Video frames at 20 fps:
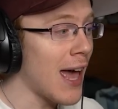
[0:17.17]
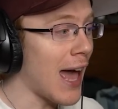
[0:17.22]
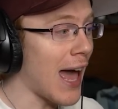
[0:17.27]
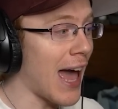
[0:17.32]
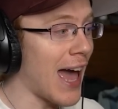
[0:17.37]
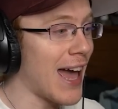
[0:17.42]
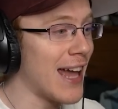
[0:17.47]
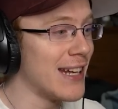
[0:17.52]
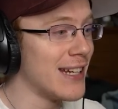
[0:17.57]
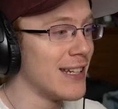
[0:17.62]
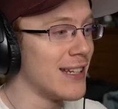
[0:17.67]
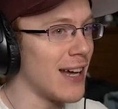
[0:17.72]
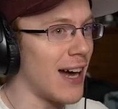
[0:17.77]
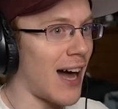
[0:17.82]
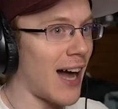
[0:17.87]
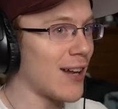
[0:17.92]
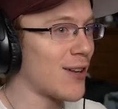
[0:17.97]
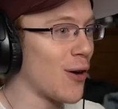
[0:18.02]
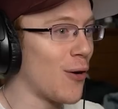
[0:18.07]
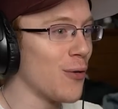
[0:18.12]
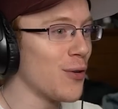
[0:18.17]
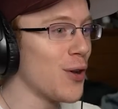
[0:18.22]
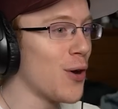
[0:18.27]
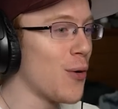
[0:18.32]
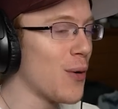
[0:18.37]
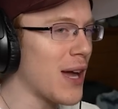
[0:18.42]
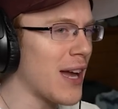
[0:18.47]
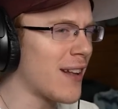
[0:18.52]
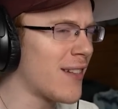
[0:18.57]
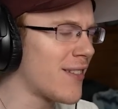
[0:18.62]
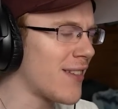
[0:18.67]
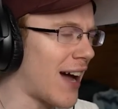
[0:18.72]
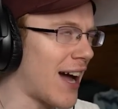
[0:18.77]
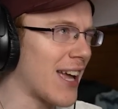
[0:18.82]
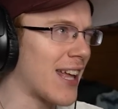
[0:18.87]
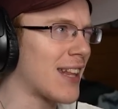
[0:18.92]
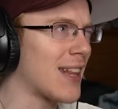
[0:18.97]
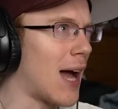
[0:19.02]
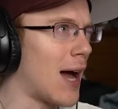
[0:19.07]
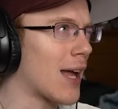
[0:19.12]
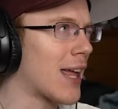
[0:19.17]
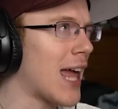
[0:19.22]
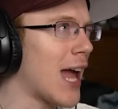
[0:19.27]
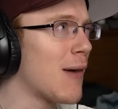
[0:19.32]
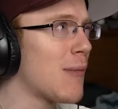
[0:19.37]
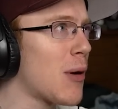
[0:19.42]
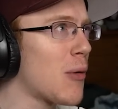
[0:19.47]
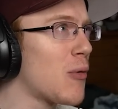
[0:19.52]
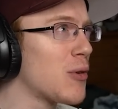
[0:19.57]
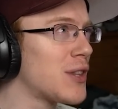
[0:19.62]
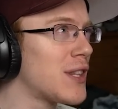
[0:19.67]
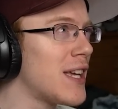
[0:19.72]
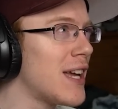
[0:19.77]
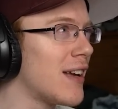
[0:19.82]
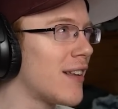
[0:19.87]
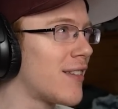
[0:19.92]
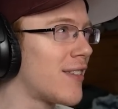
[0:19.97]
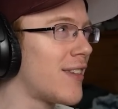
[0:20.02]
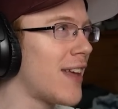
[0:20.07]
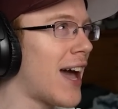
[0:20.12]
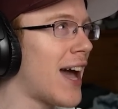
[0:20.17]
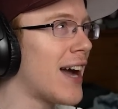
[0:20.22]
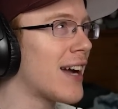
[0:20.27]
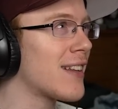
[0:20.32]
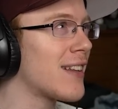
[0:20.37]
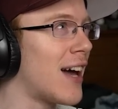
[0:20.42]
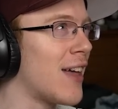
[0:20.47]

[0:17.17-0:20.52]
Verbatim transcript: and I don't know, I can't remember what the exact,